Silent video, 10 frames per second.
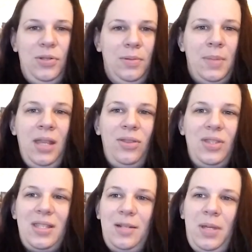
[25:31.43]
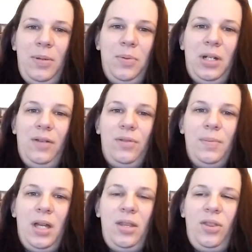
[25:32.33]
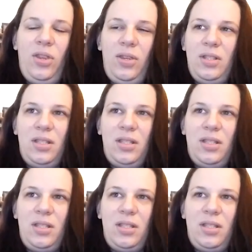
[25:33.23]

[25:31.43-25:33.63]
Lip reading: 2 a month instead of maybe 1 every month.